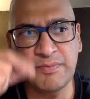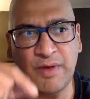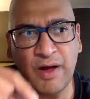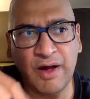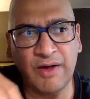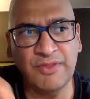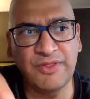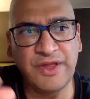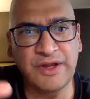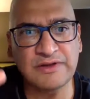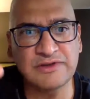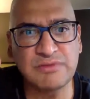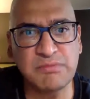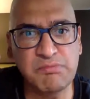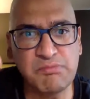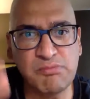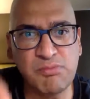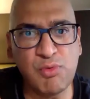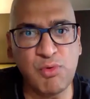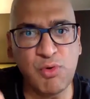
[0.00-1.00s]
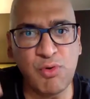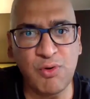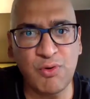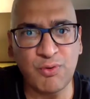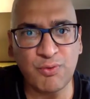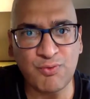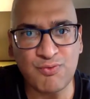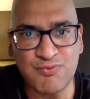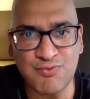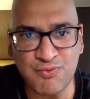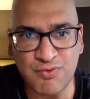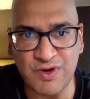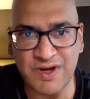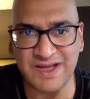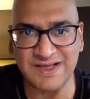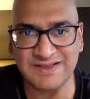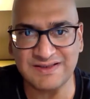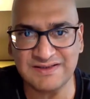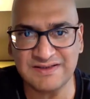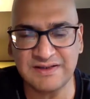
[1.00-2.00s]
there's more
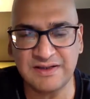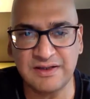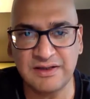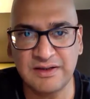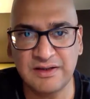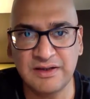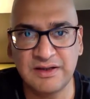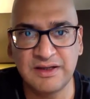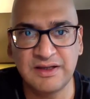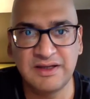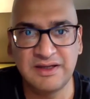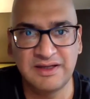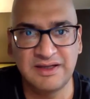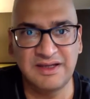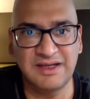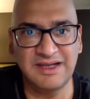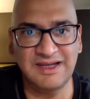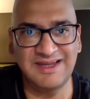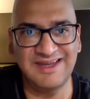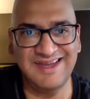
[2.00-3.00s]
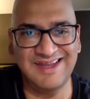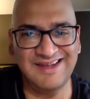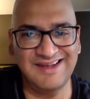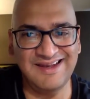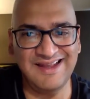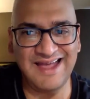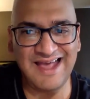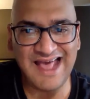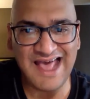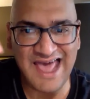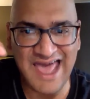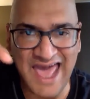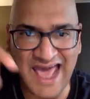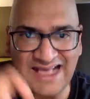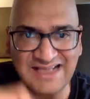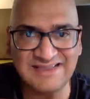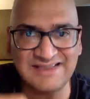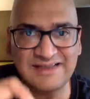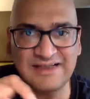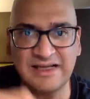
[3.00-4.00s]
risk in
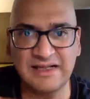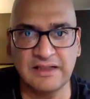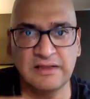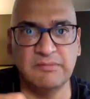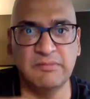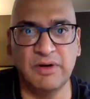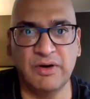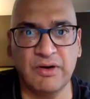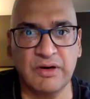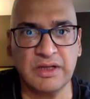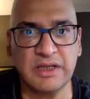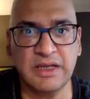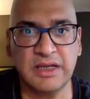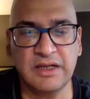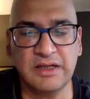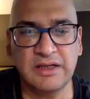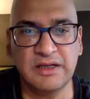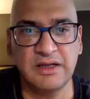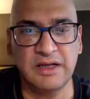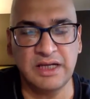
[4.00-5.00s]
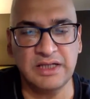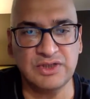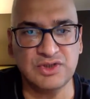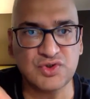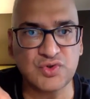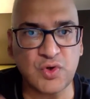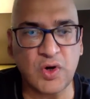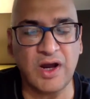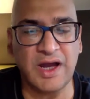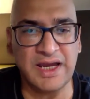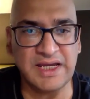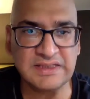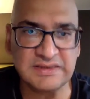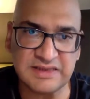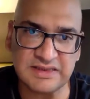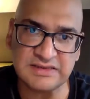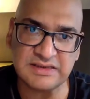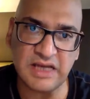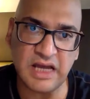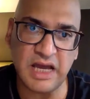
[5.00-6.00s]
exiting the market and trying to
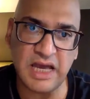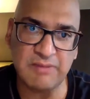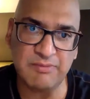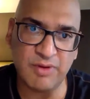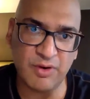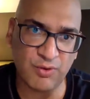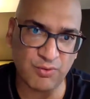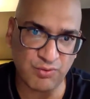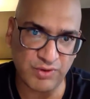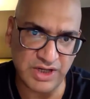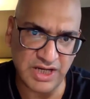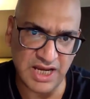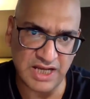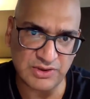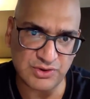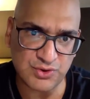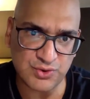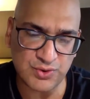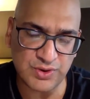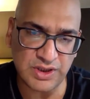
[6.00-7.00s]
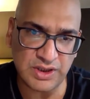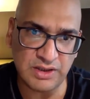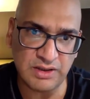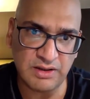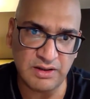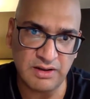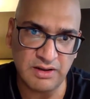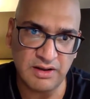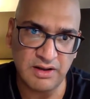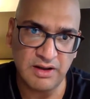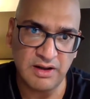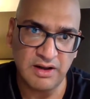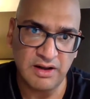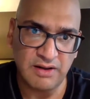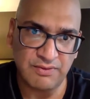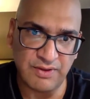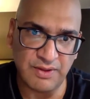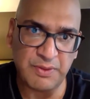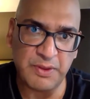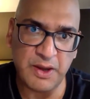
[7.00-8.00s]
time a re-entry
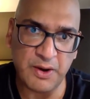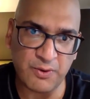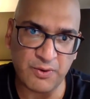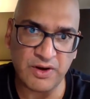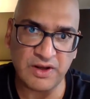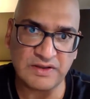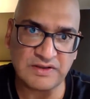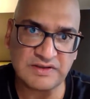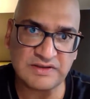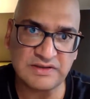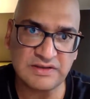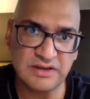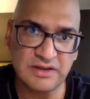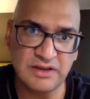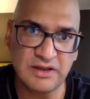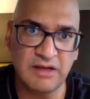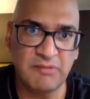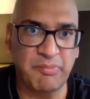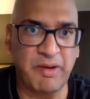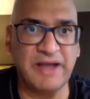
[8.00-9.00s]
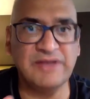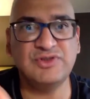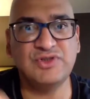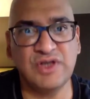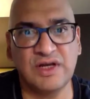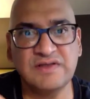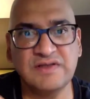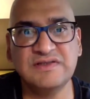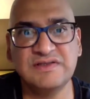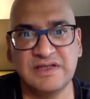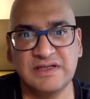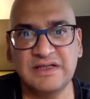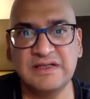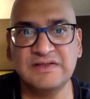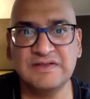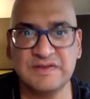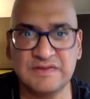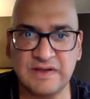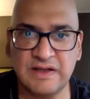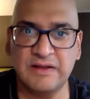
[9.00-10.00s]
than there is by just sitting
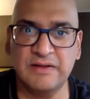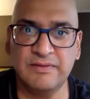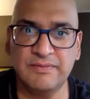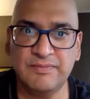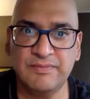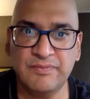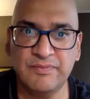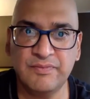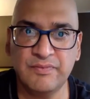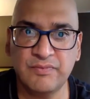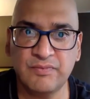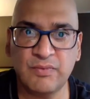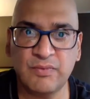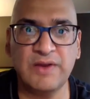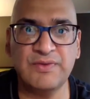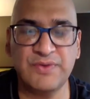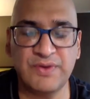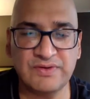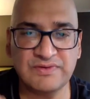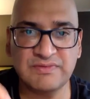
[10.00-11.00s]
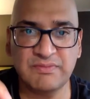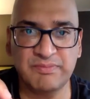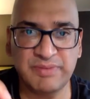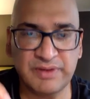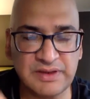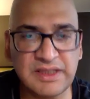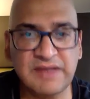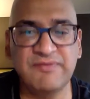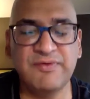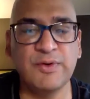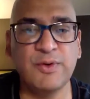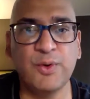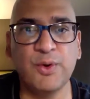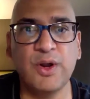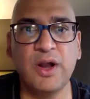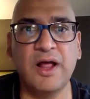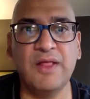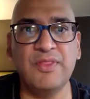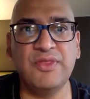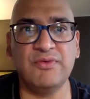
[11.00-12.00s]
still, right? Believe it or
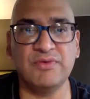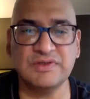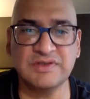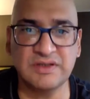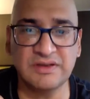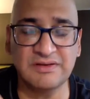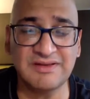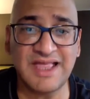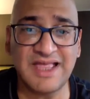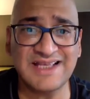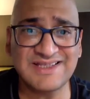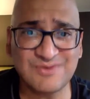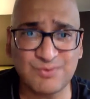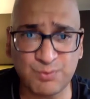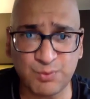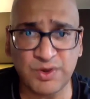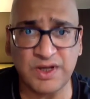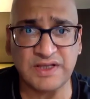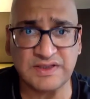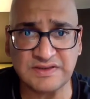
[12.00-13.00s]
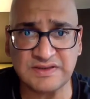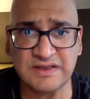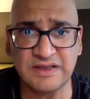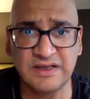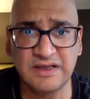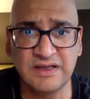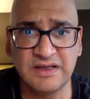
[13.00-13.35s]
not, there is less risk